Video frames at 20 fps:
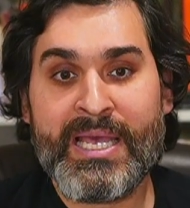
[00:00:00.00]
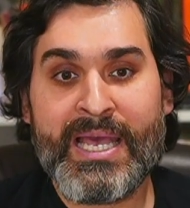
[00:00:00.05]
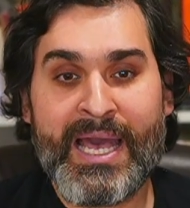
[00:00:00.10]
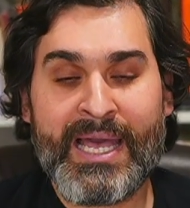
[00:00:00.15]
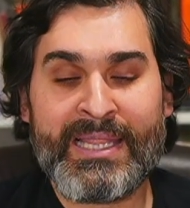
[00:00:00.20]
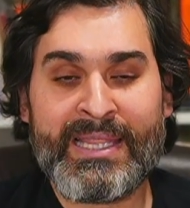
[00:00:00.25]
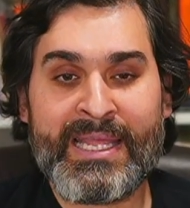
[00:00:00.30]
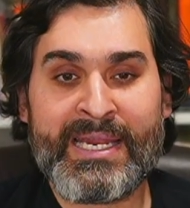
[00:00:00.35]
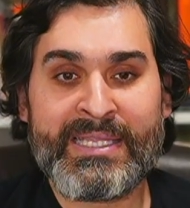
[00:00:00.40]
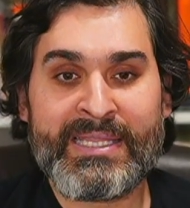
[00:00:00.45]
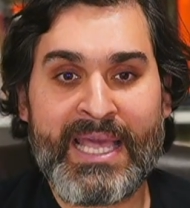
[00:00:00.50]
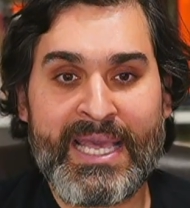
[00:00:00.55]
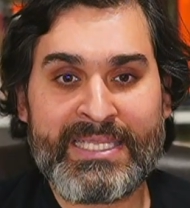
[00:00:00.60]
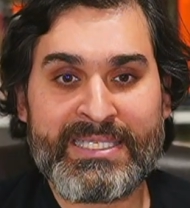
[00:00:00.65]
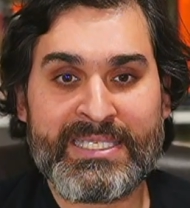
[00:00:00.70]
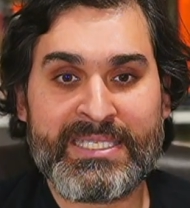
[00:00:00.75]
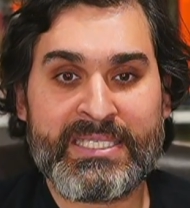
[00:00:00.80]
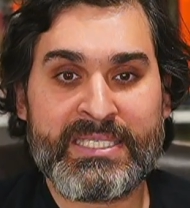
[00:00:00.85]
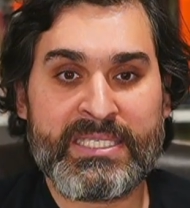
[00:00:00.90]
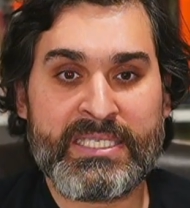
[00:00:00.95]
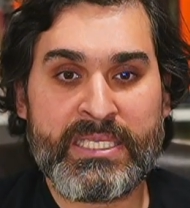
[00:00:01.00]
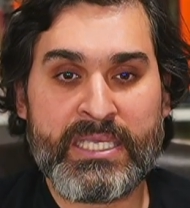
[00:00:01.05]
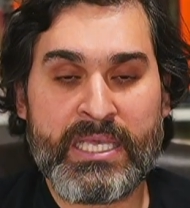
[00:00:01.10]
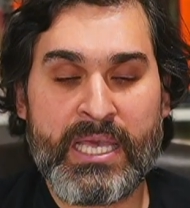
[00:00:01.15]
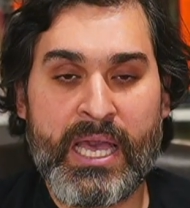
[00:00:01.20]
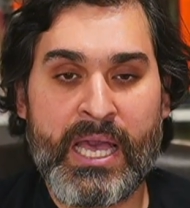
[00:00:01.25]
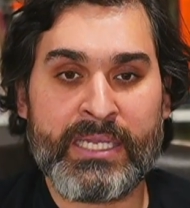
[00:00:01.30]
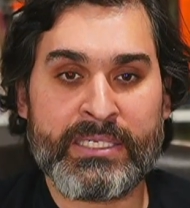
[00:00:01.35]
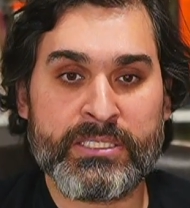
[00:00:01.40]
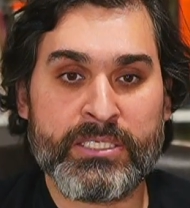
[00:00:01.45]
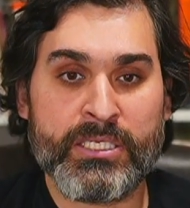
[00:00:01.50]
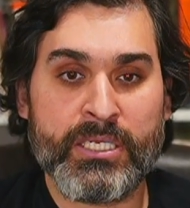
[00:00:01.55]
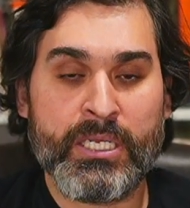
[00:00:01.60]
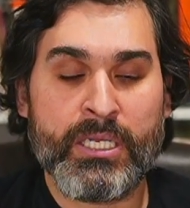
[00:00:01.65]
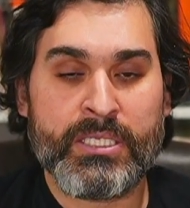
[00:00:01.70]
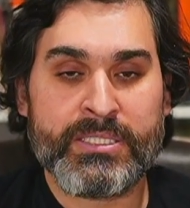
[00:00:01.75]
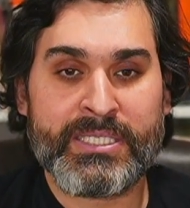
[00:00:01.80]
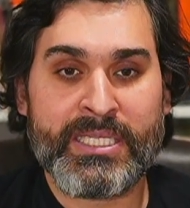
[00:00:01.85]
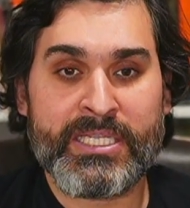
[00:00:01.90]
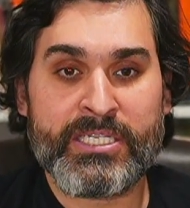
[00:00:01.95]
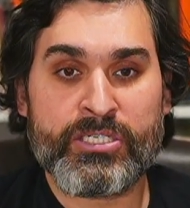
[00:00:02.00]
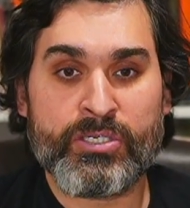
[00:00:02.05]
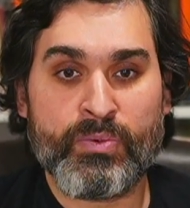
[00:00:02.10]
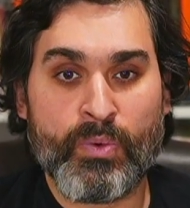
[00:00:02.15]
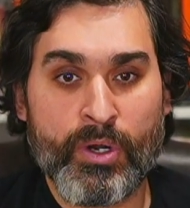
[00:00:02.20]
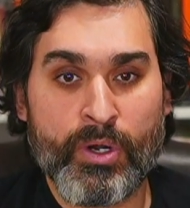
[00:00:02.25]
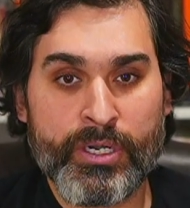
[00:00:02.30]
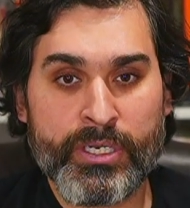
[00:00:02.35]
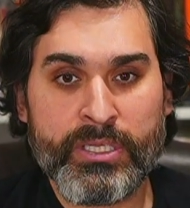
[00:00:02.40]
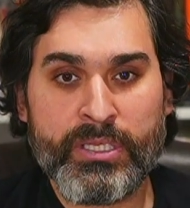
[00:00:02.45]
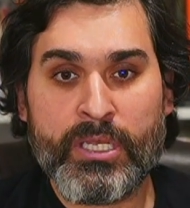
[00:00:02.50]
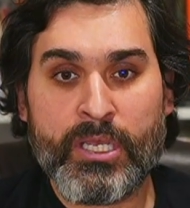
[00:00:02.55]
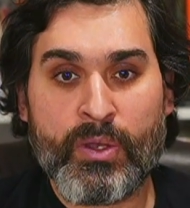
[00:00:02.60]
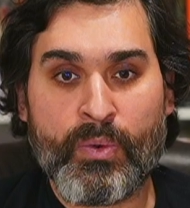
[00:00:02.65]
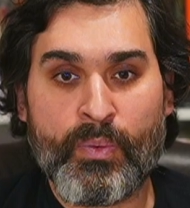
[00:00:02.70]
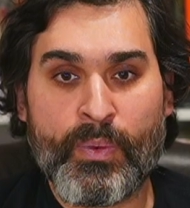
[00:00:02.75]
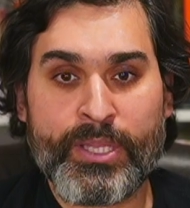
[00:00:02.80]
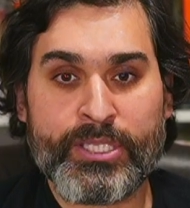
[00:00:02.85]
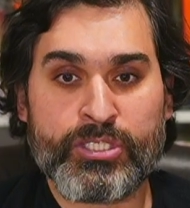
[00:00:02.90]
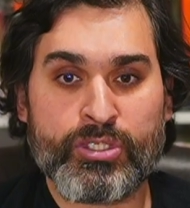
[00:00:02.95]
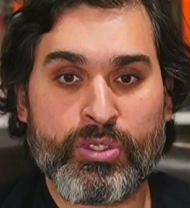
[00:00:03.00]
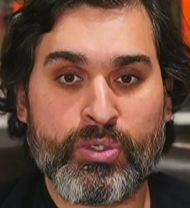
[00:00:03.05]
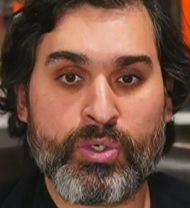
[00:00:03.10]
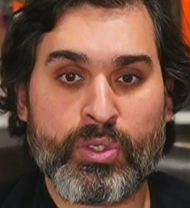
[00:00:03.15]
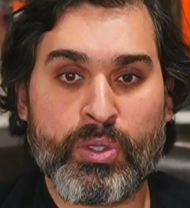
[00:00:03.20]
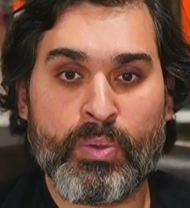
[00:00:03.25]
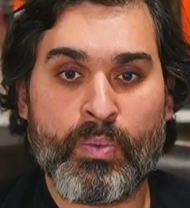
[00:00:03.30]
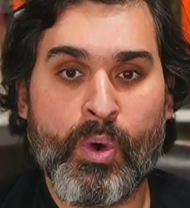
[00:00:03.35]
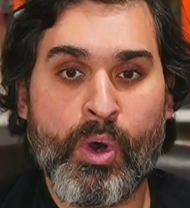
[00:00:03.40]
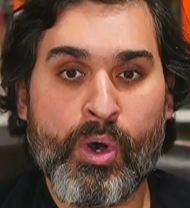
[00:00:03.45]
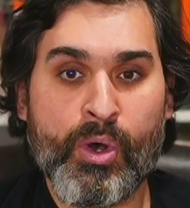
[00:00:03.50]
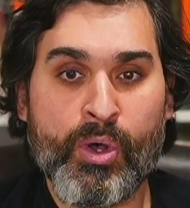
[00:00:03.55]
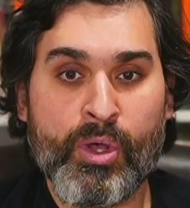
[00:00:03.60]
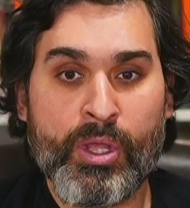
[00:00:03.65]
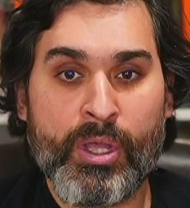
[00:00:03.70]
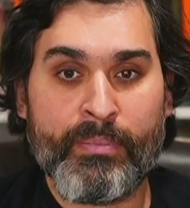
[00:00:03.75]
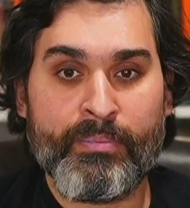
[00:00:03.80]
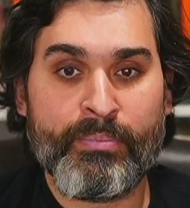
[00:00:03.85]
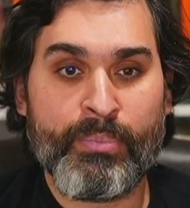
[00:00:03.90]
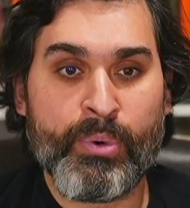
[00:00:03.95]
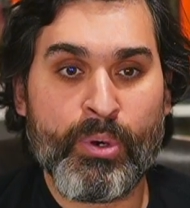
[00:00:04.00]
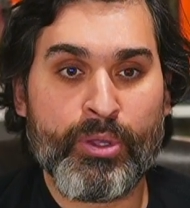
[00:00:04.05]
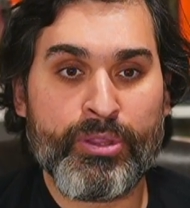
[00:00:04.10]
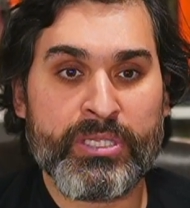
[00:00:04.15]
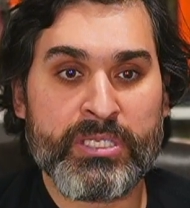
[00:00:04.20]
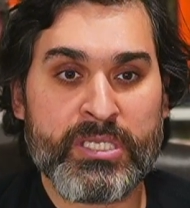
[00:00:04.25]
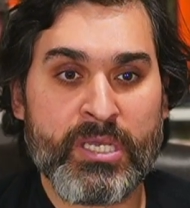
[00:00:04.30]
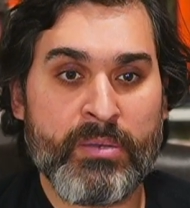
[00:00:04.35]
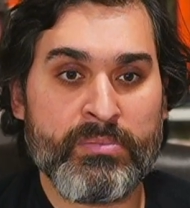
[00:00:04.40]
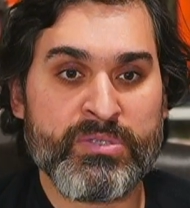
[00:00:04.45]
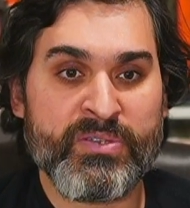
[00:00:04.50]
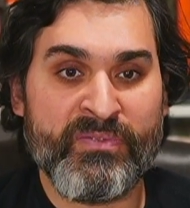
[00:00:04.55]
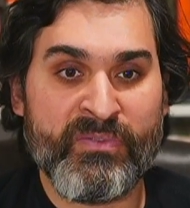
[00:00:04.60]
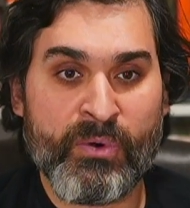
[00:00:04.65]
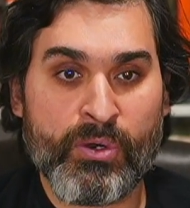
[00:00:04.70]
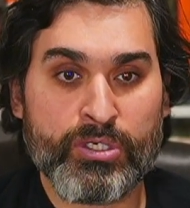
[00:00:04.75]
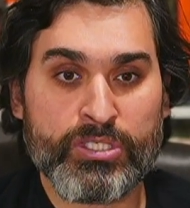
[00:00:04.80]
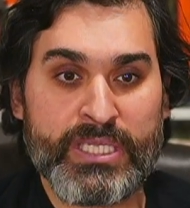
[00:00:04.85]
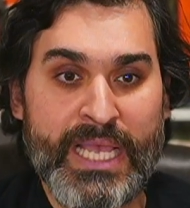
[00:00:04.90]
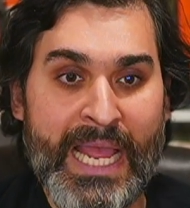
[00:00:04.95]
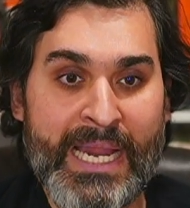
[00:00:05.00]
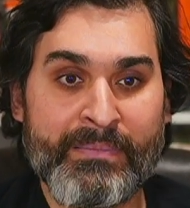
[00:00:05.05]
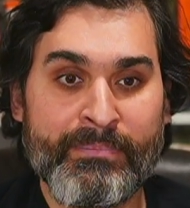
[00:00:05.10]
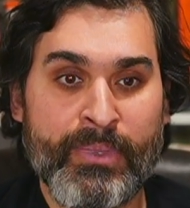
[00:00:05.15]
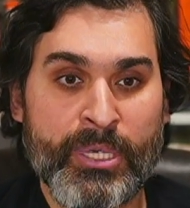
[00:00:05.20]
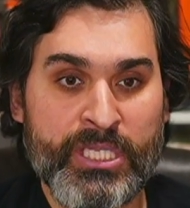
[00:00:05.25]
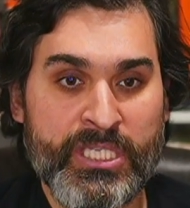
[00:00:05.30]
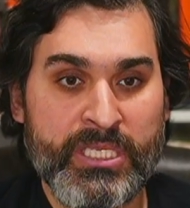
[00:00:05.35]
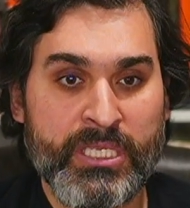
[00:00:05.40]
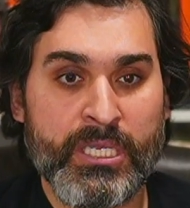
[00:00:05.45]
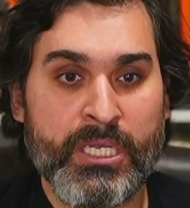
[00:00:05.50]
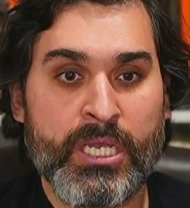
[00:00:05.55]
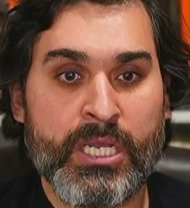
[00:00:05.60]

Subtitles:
and letting the SEC and Senator Warren wage total war, both in terms of votes and money.